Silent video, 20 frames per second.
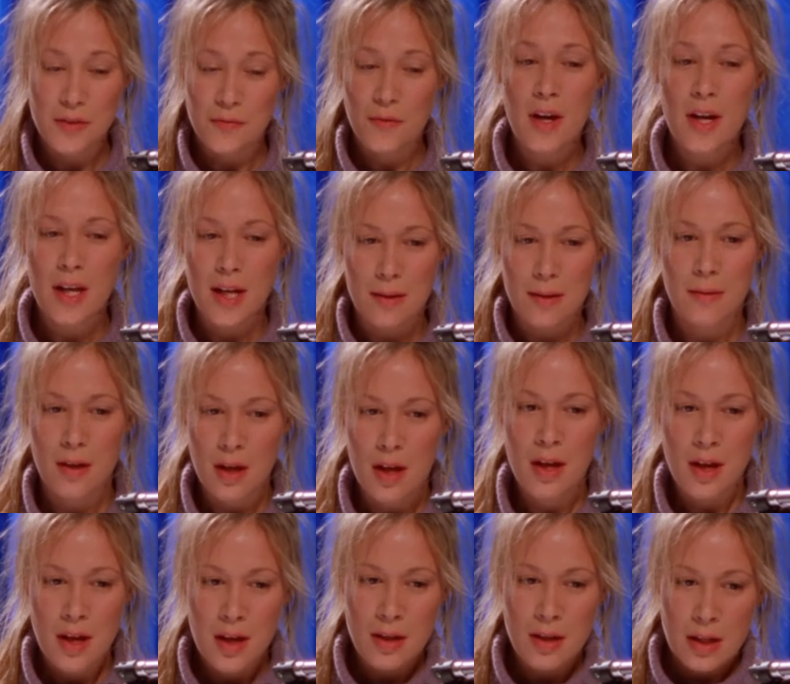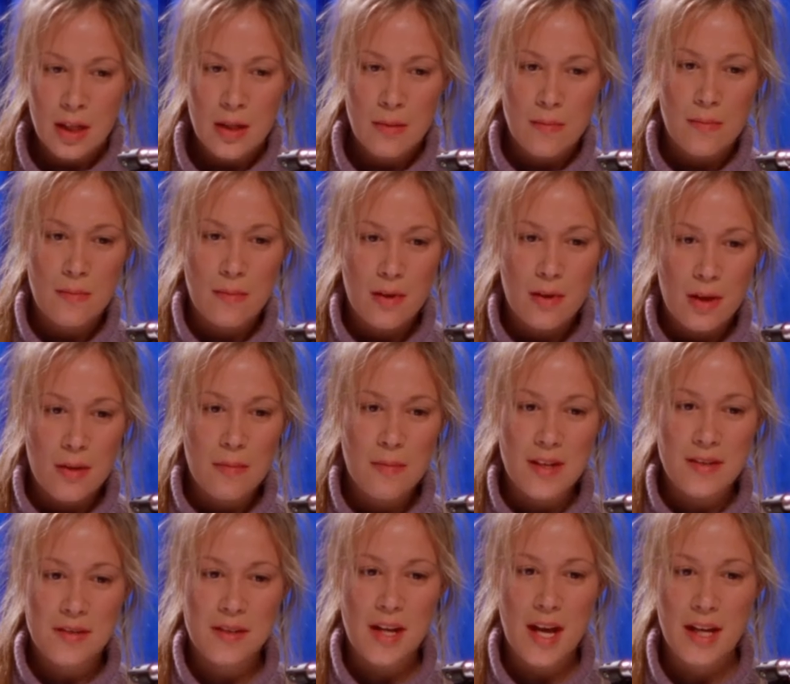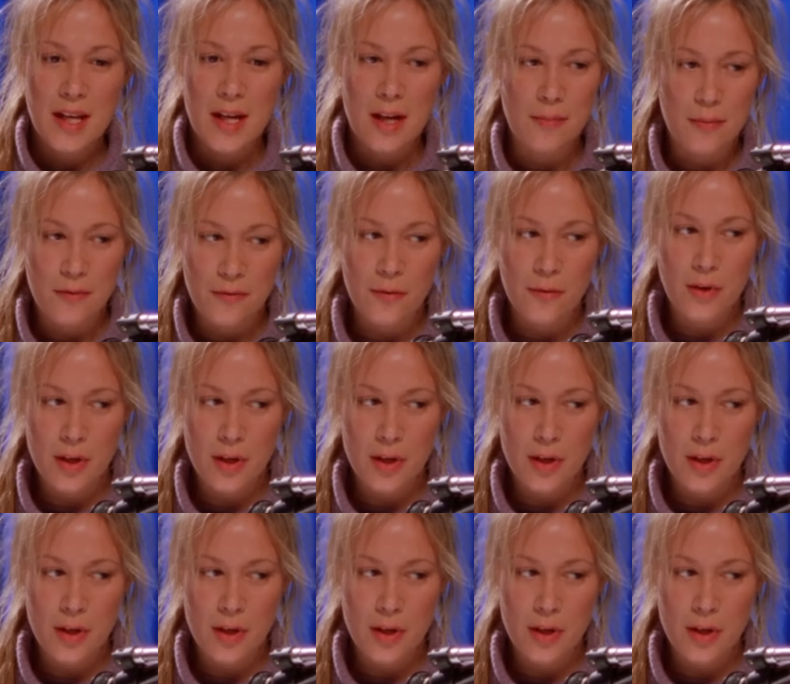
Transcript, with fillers: I don't think that would make sense within the canon of the